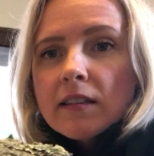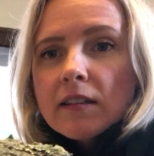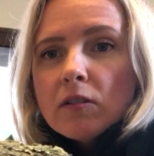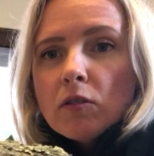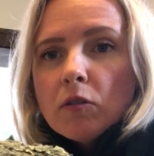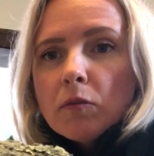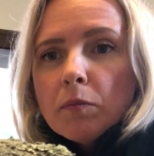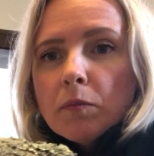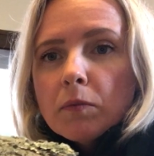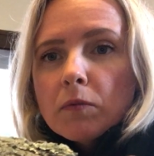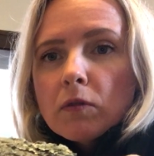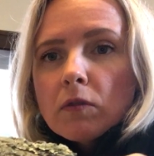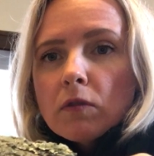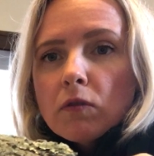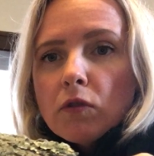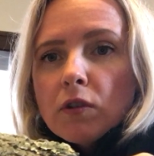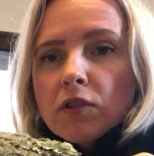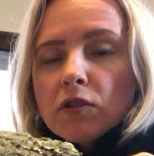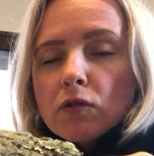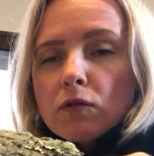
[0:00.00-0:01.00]
little
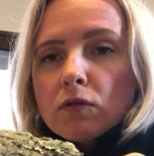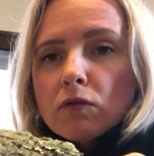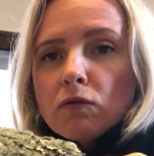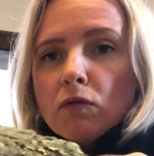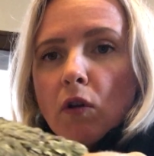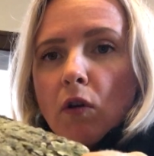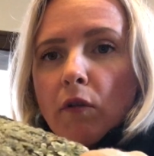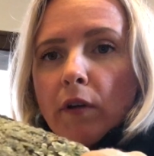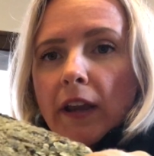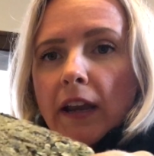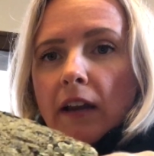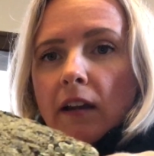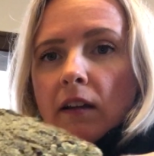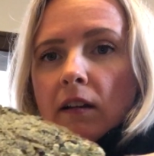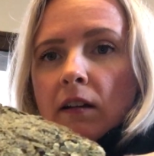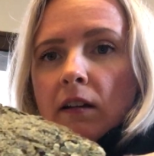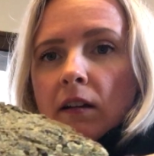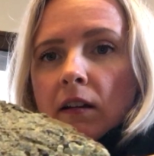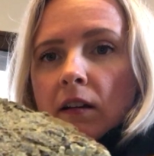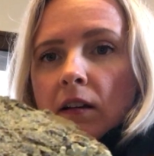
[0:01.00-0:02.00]
creatures growing
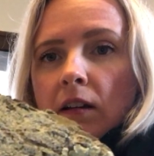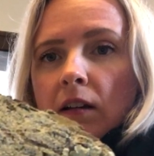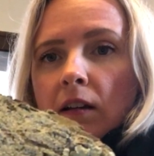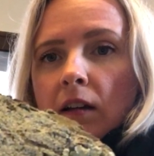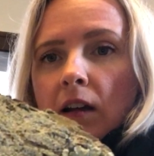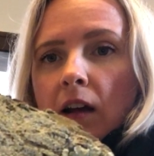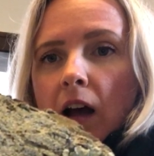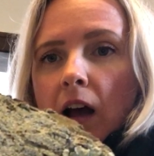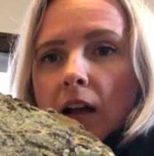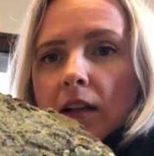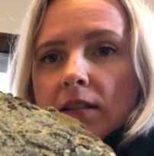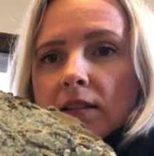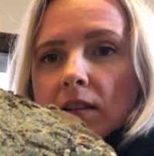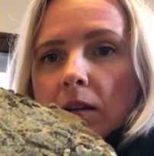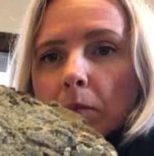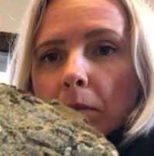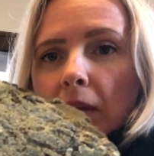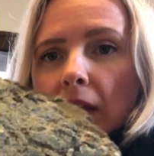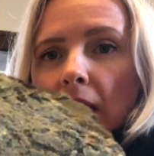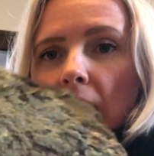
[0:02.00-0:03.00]
on
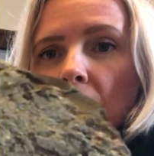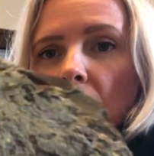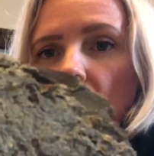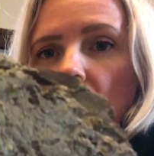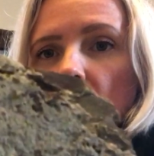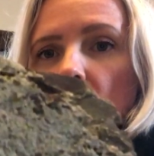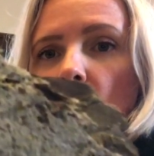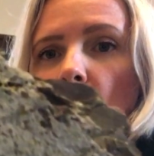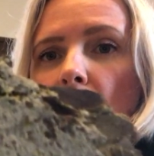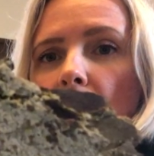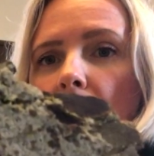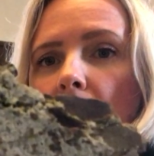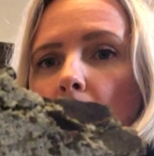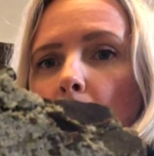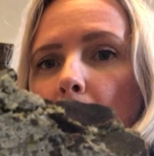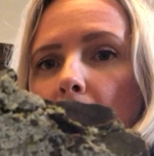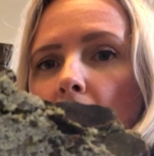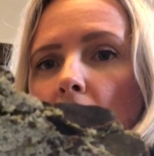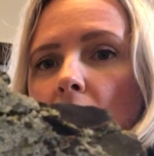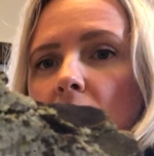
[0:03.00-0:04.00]
something. So they
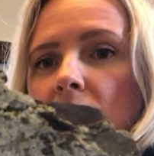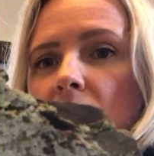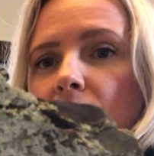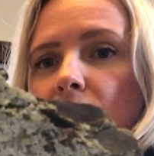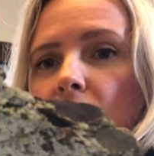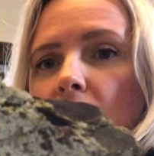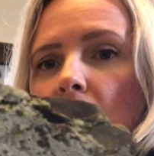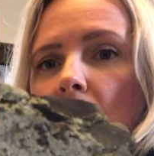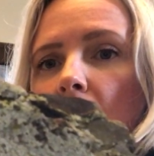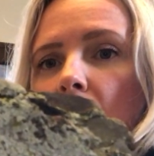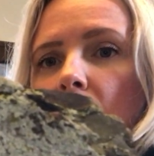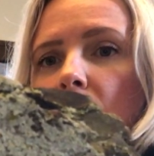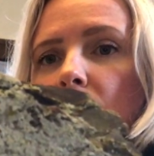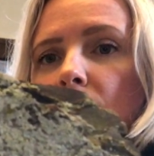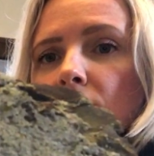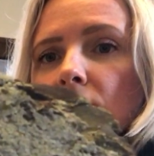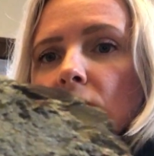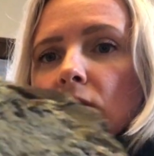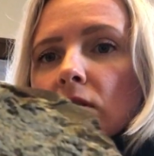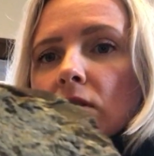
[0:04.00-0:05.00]
come in all different
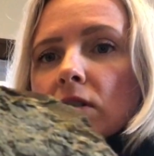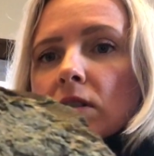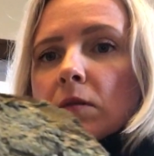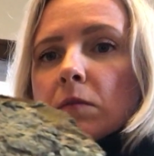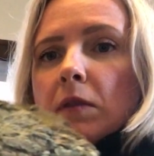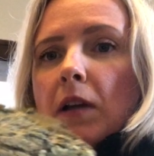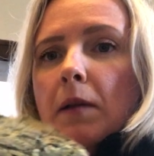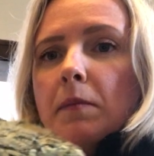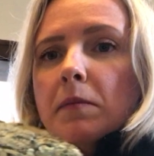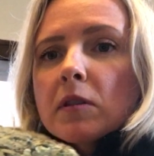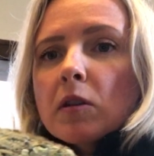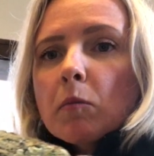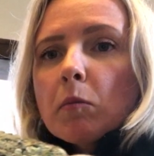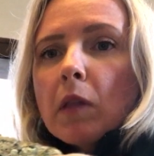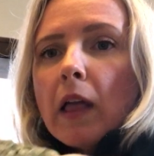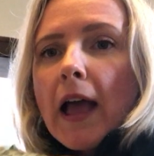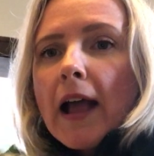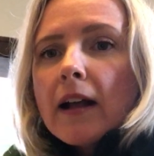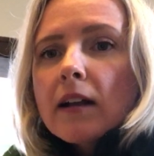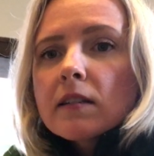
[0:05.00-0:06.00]
colors. Sometimes they're
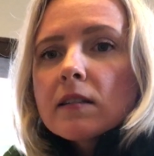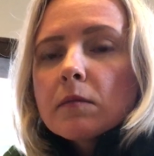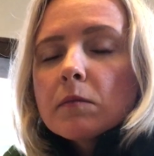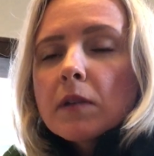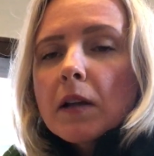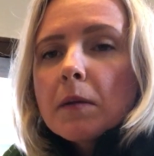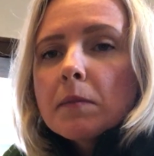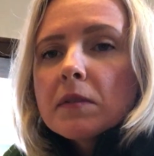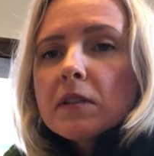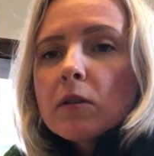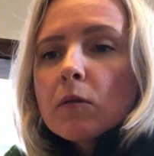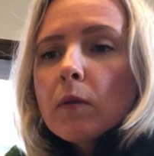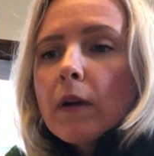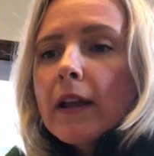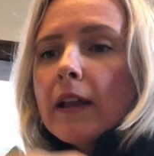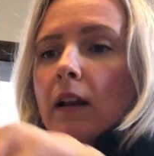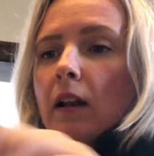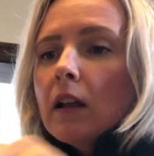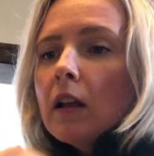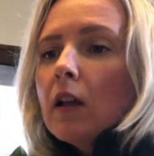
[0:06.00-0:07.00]
black, sometimes they're
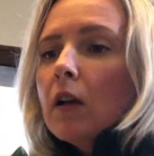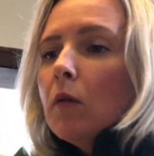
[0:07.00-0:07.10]
white.